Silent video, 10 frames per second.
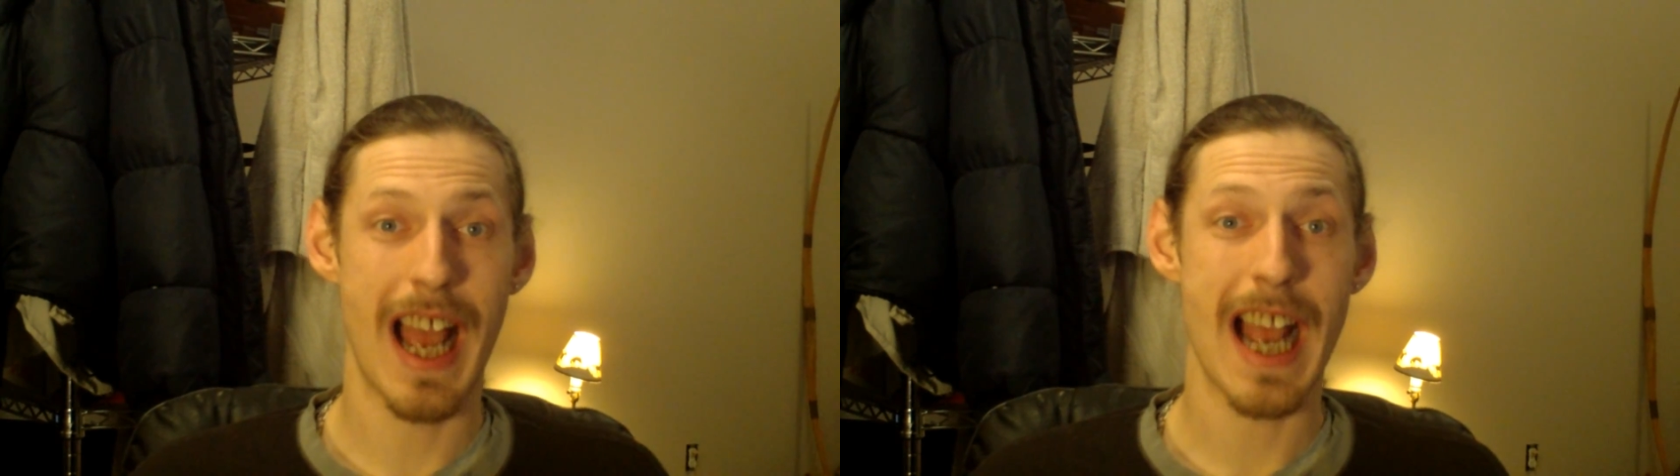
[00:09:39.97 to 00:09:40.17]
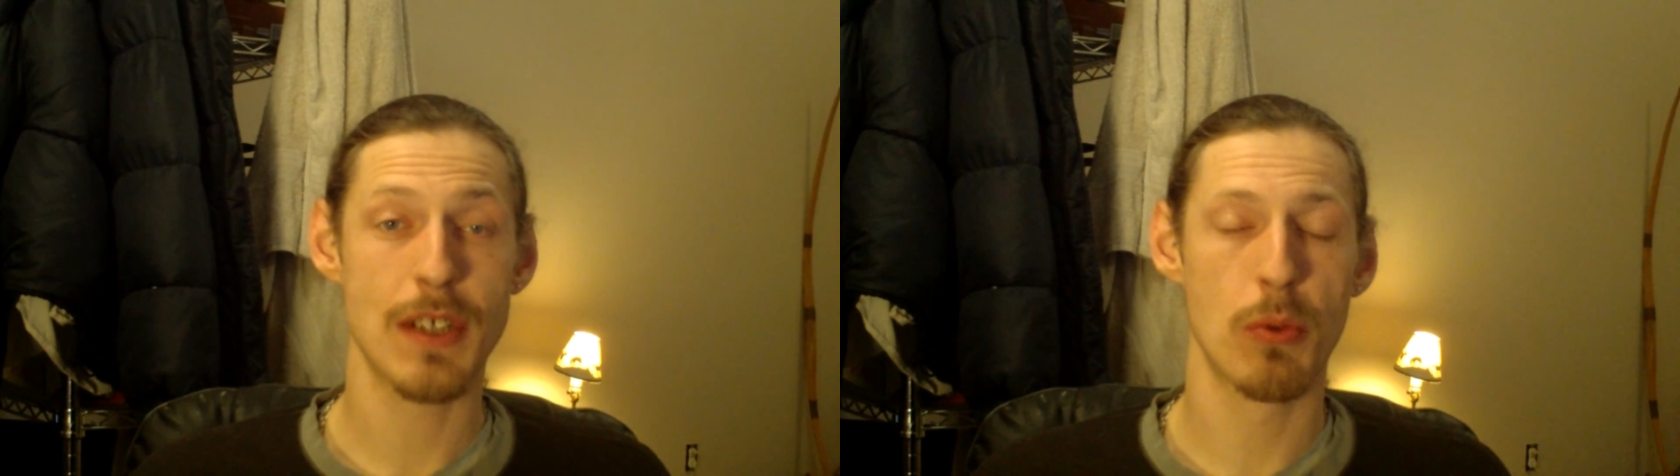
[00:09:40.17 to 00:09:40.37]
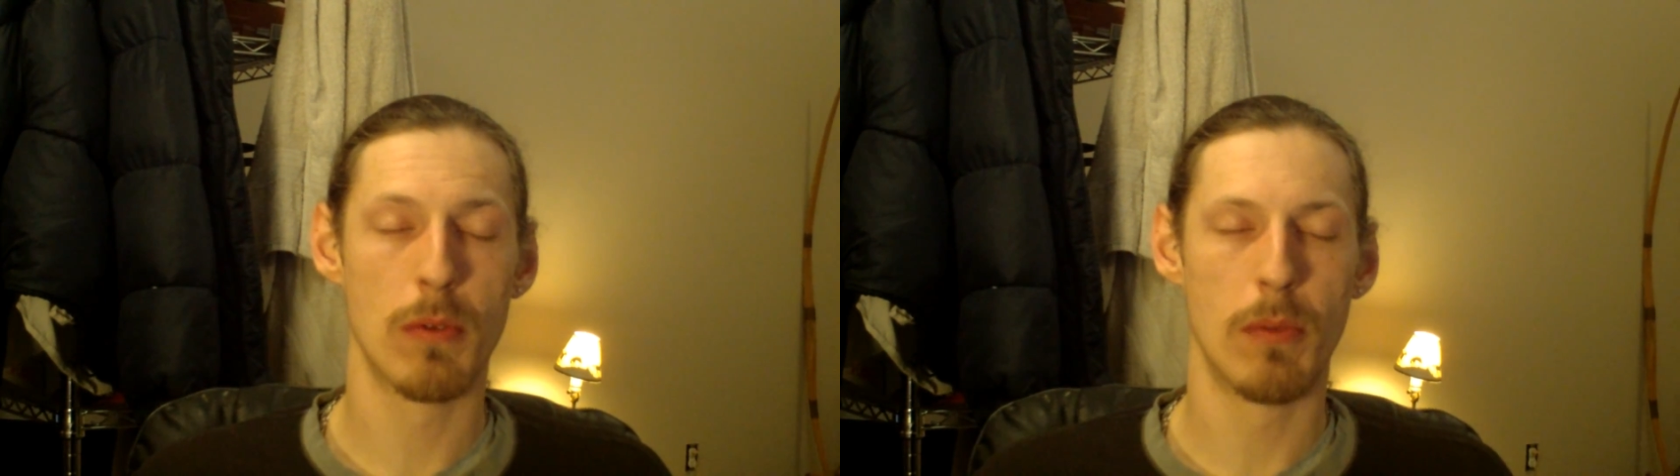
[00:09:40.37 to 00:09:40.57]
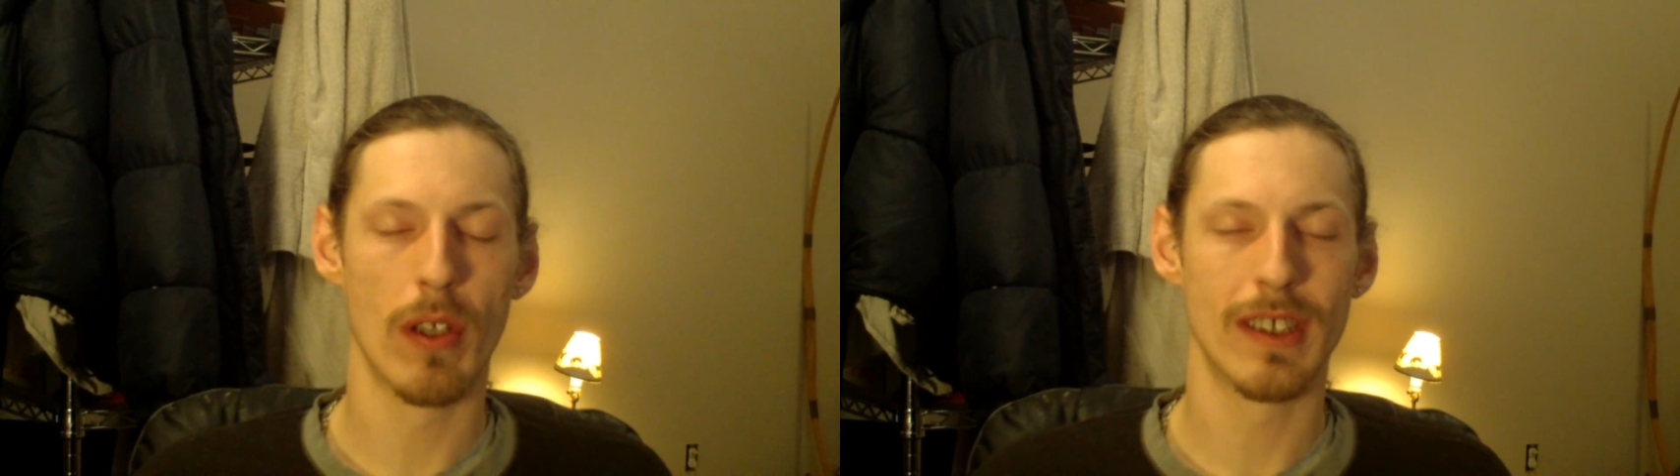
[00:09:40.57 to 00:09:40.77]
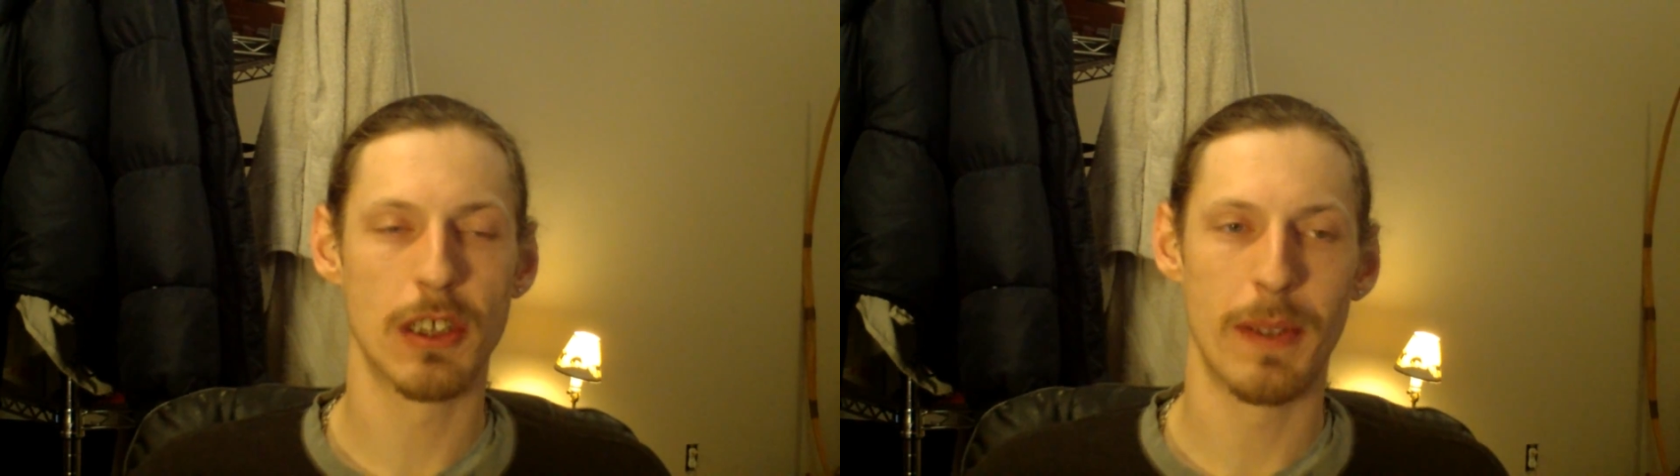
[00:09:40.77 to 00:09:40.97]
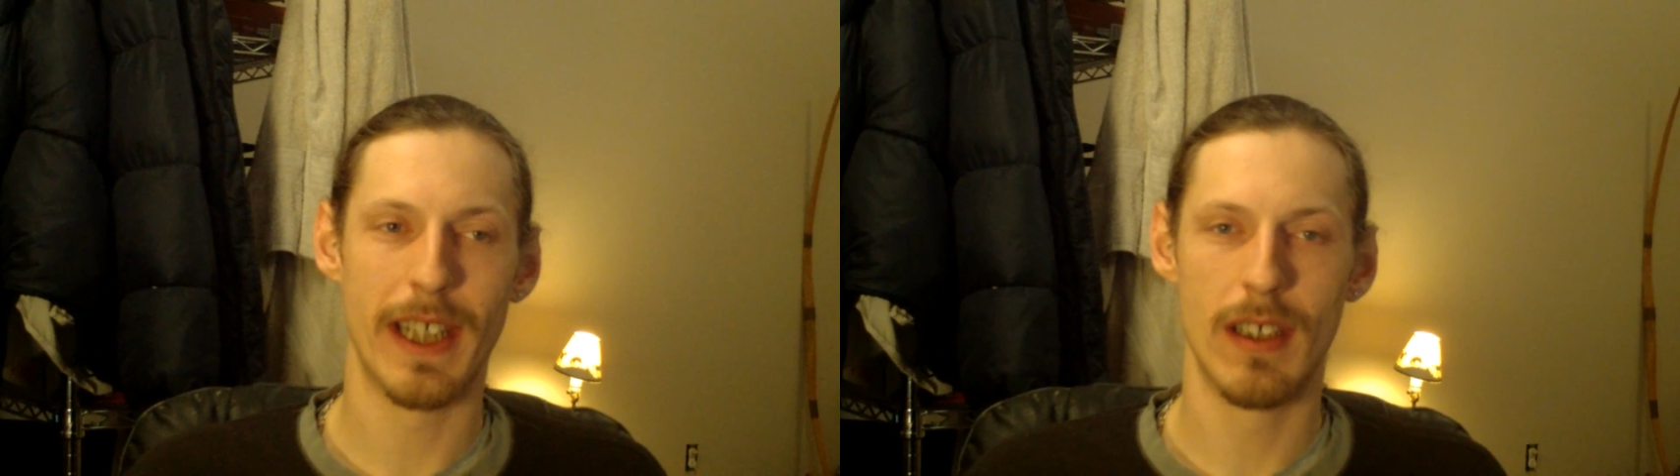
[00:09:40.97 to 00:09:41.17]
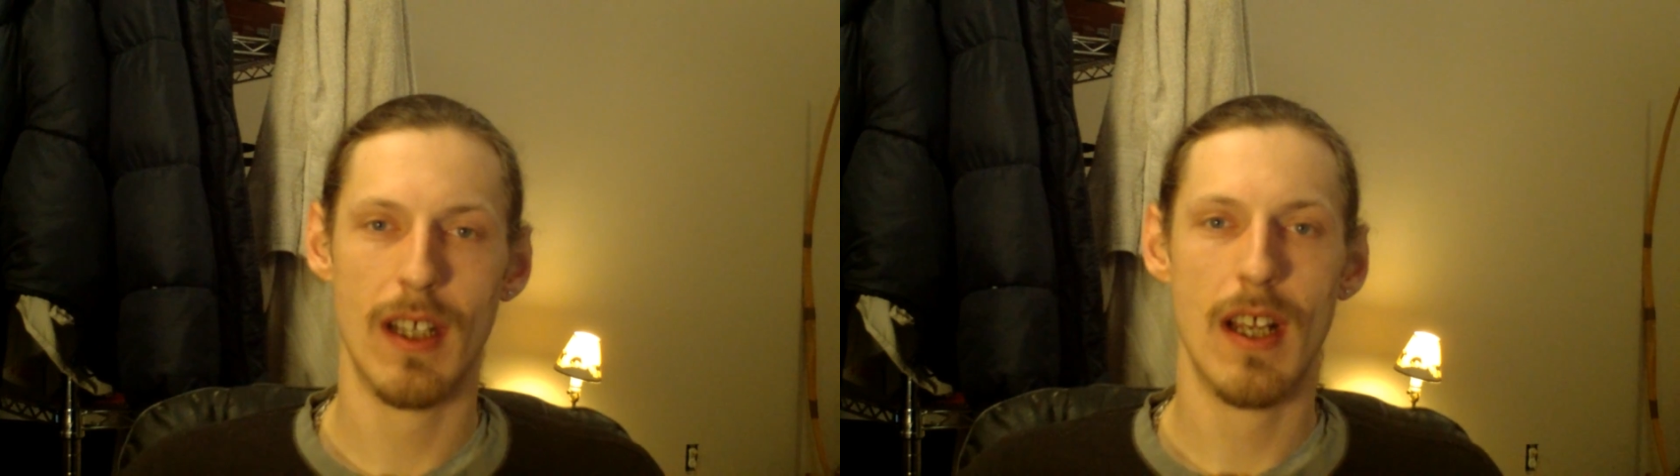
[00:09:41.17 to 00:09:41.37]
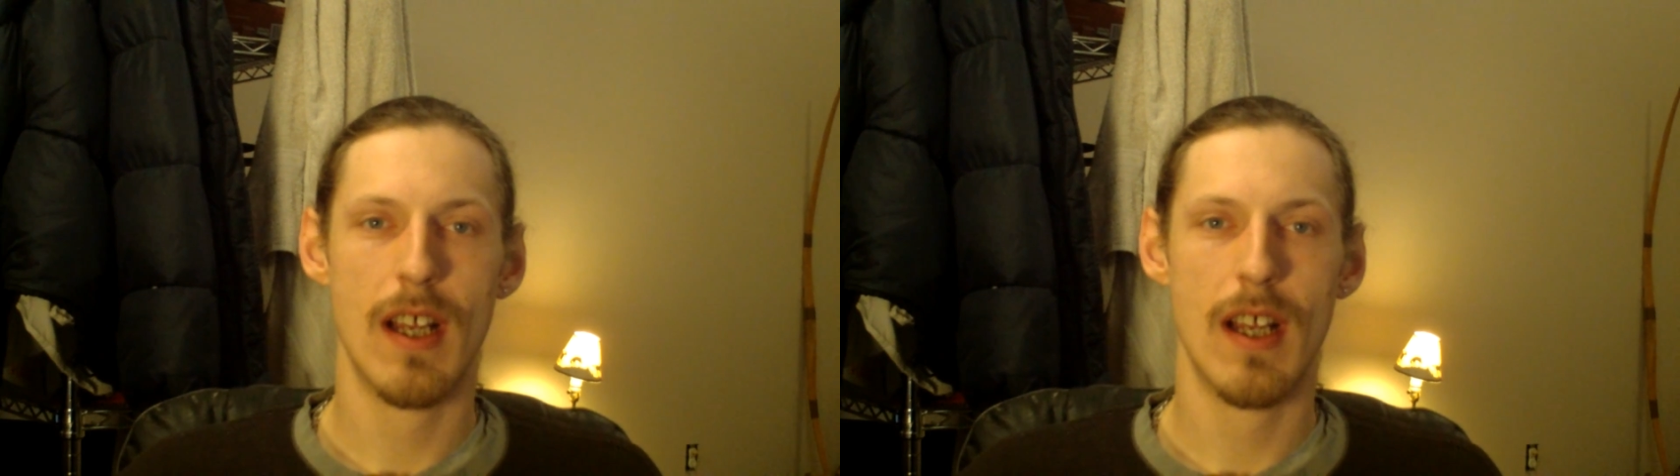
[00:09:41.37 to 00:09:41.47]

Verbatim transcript: actual bullet speed.